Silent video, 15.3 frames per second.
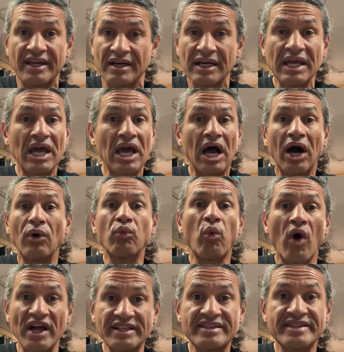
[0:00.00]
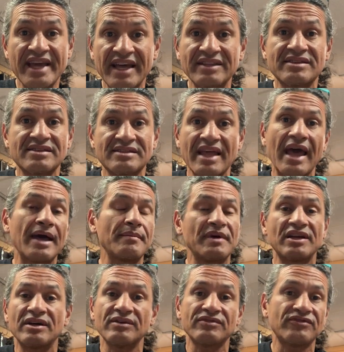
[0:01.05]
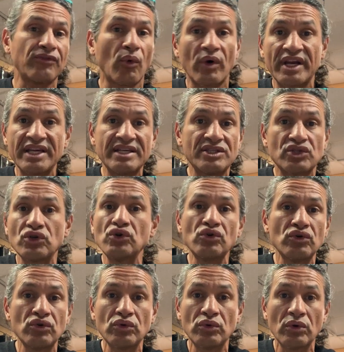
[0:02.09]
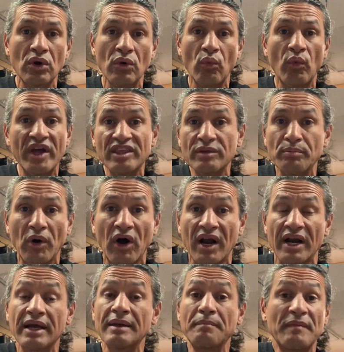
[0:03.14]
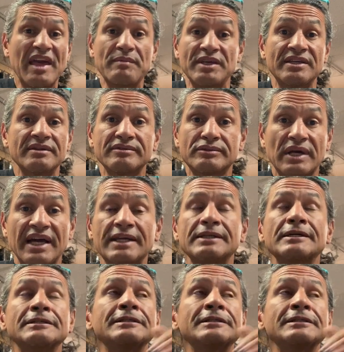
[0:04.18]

a 110 stem and a 42 width bar, maybe, right?